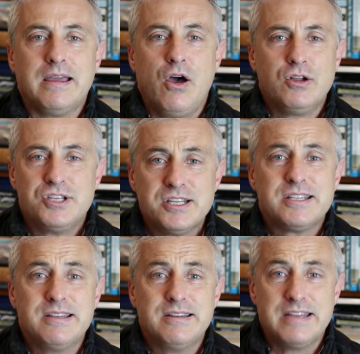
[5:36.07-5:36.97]
are
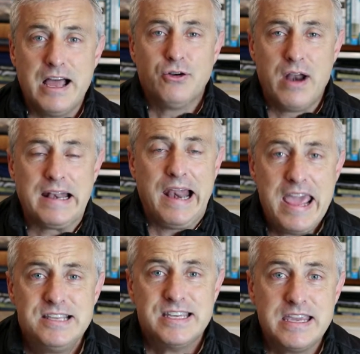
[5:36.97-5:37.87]
just downright
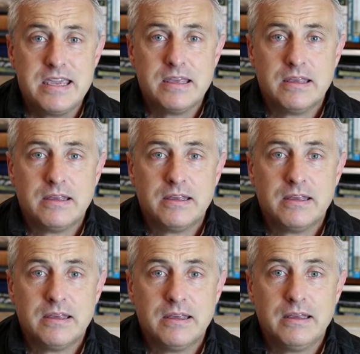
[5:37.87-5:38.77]
lazy
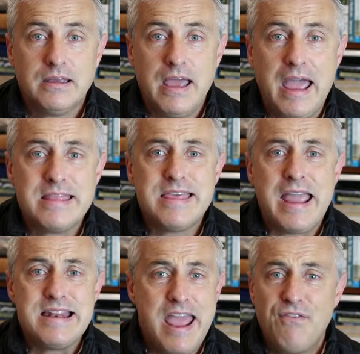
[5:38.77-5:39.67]
and
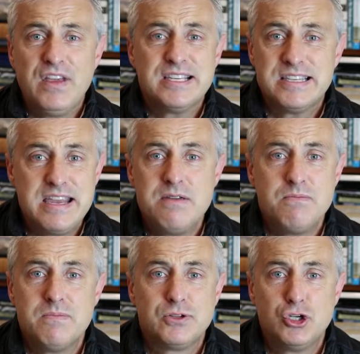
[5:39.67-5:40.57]
they never
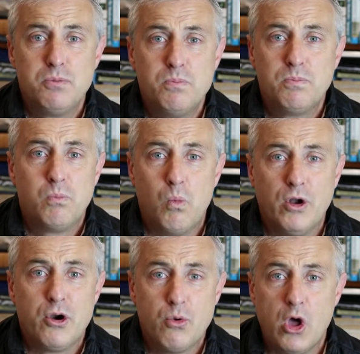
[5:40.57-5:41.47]
seem to
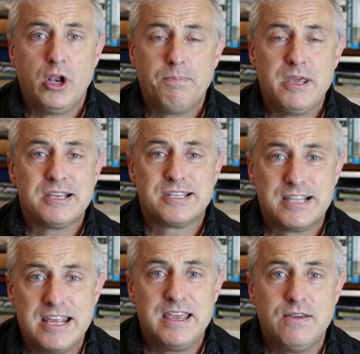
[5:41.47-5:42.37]
want to roll up their
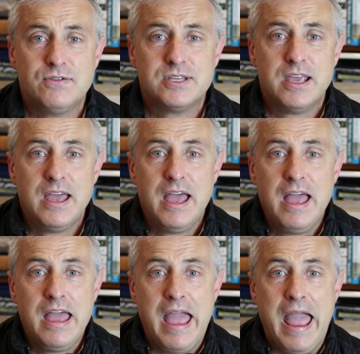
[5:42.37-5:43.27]
sleeves
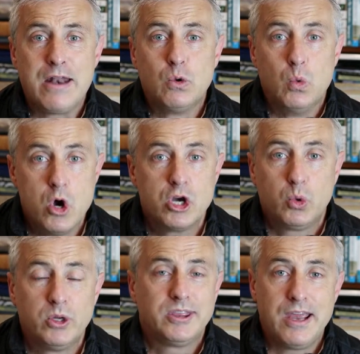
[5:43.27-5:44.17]
and
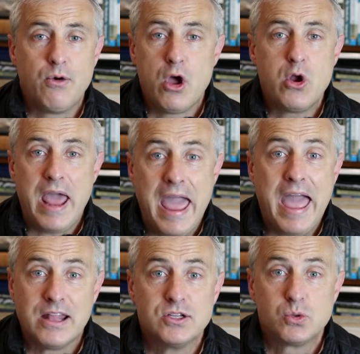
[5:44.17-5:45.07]
work with their own
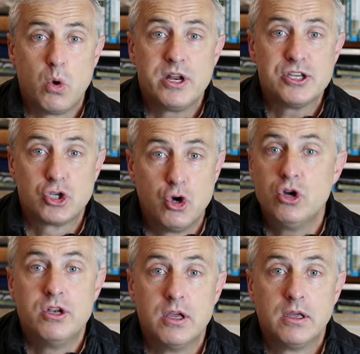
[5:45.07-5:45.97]
hands what is
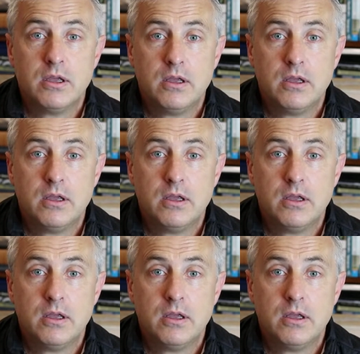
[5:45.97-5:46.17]
good.